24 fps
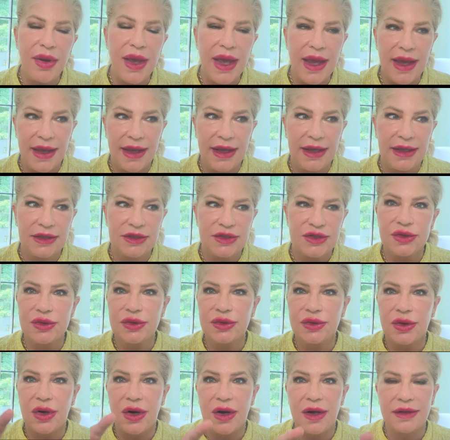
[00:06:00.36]
page,
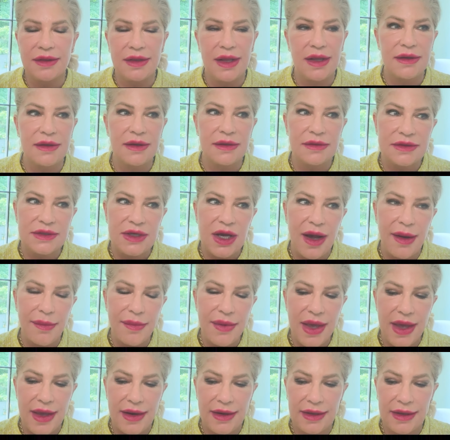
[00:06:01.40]
you, on the top
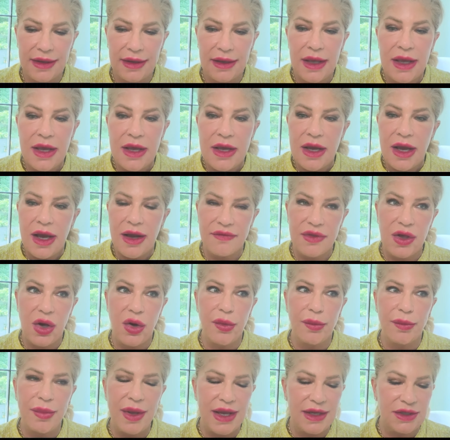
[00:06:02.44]
heading of the
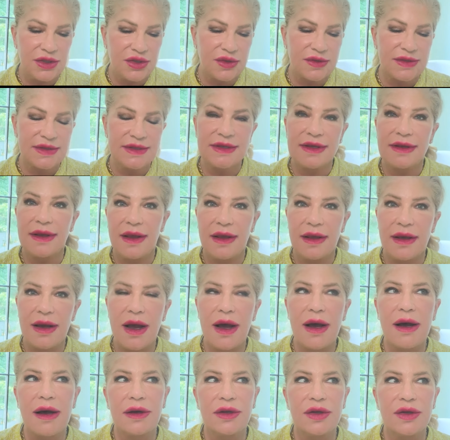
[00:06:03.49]
home page, you'll see
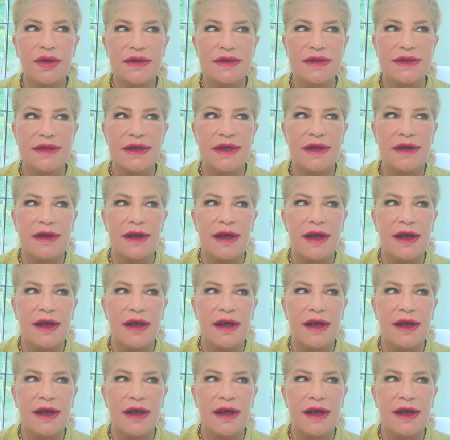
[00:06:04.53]
uh, you'll see